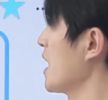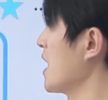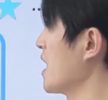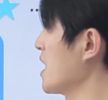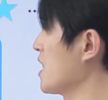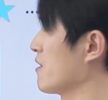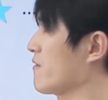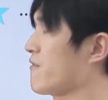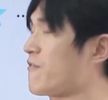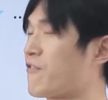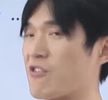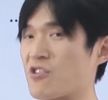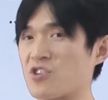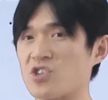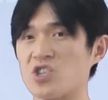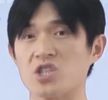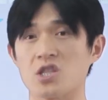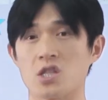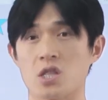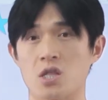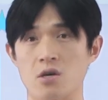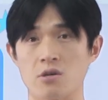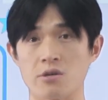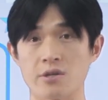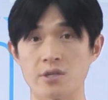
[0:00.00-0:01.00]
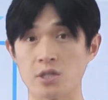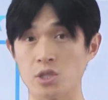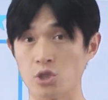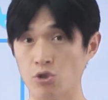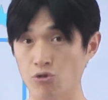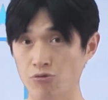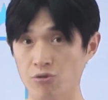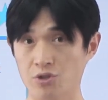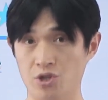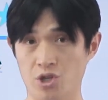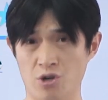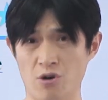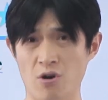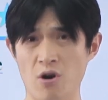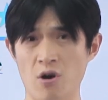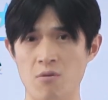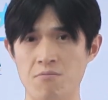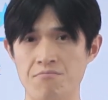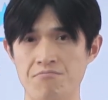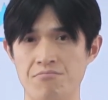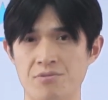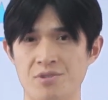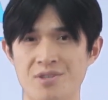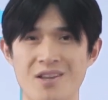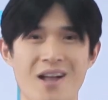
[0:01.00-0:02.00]
in the first 32
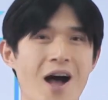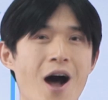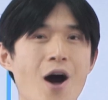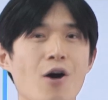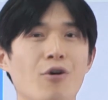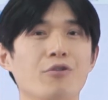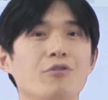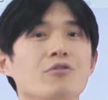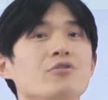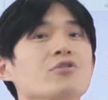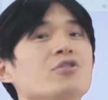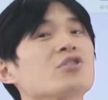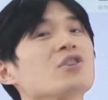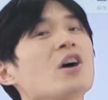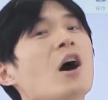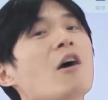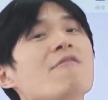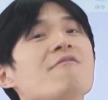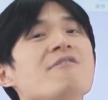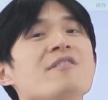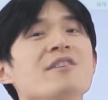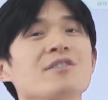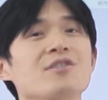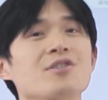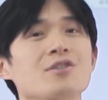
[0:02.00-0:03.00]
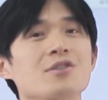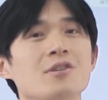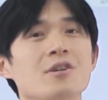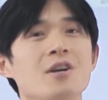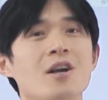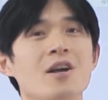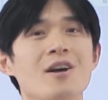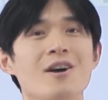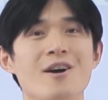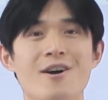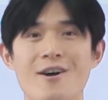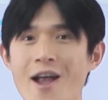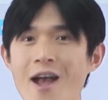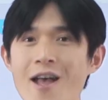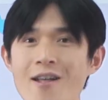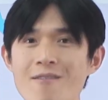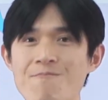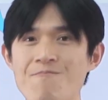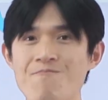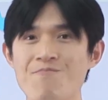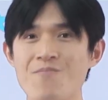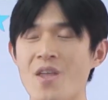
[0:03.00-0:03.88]
terms. How do you solve this? Again,